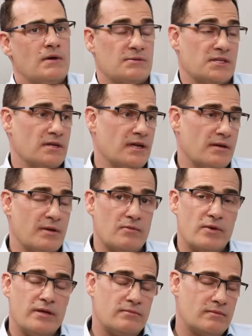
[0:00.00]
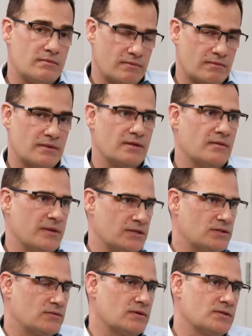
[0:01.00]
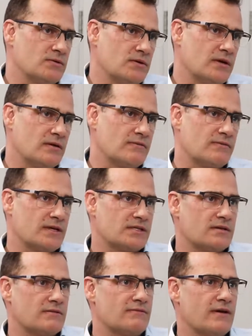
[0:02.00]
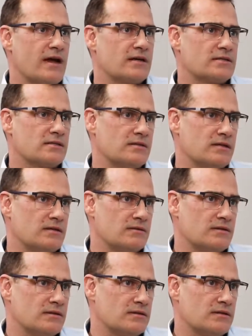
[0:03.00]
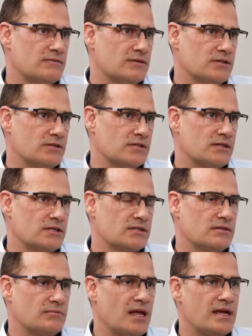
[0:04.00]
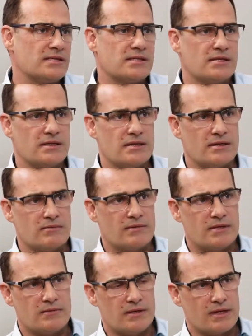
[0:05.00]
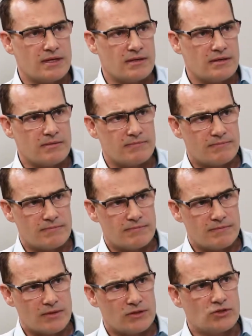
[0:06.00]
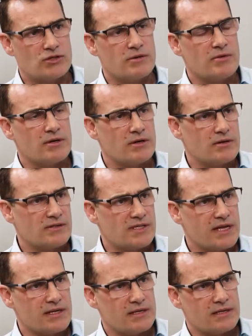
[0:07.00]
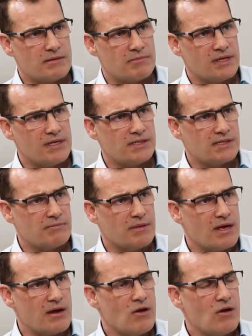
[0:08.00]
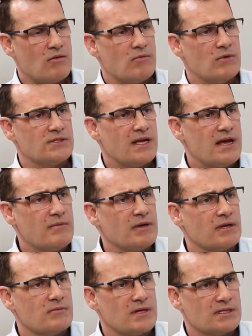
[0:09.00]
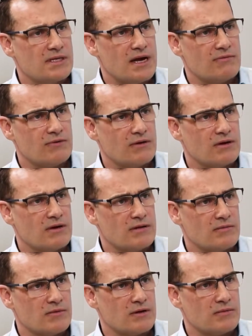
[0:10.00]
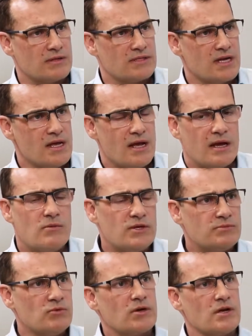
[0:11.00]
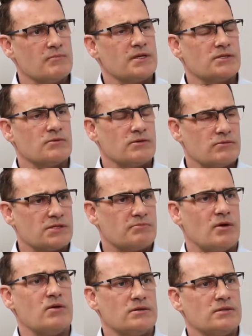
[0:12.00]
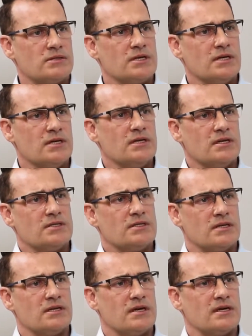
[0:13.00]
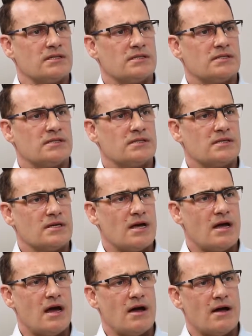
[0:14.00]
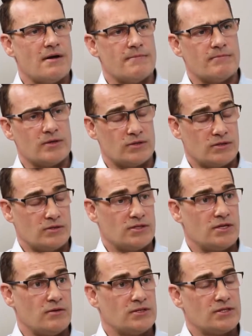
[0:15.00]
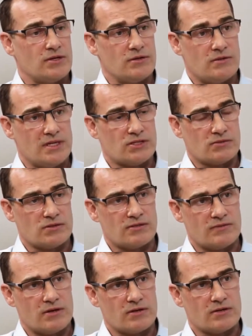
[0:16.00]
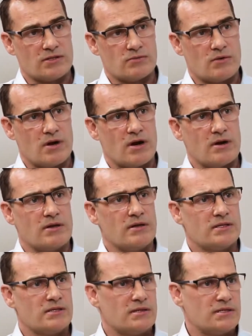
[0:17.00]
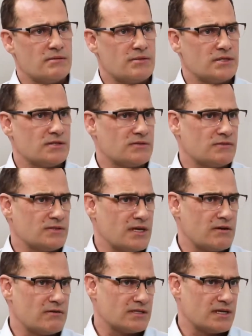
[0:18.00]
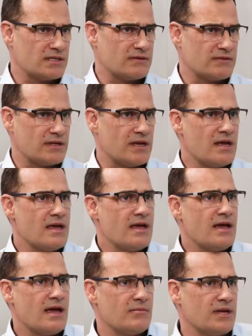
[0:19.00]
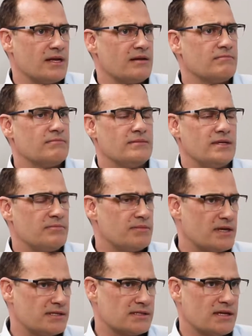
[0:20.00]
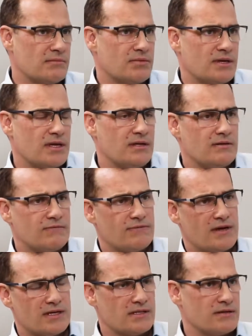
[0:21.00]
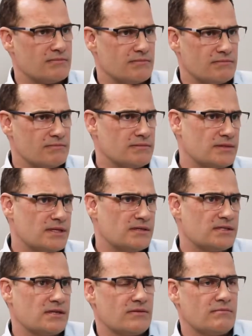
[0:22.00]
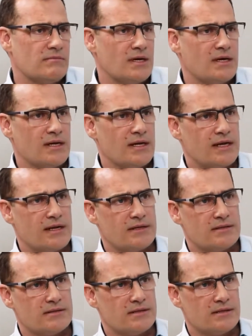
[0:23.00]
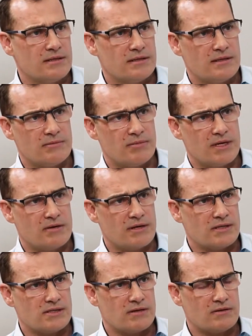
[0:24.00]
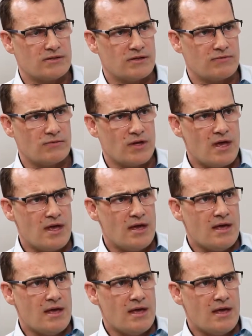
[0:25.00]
Well, absolutely. Talking of things that affect, you know, different jurisdictional plays, you know, we had a contributor send in a piece about what's happening in West Africa at the moment. And I wish more companies would respond to this, to these sorts of articles where, you know, there's a bunch of sort of terrorist activity happening in, you know, places like Burkina Faso and, you know, southern Mali and, you know, Liberia and so forth.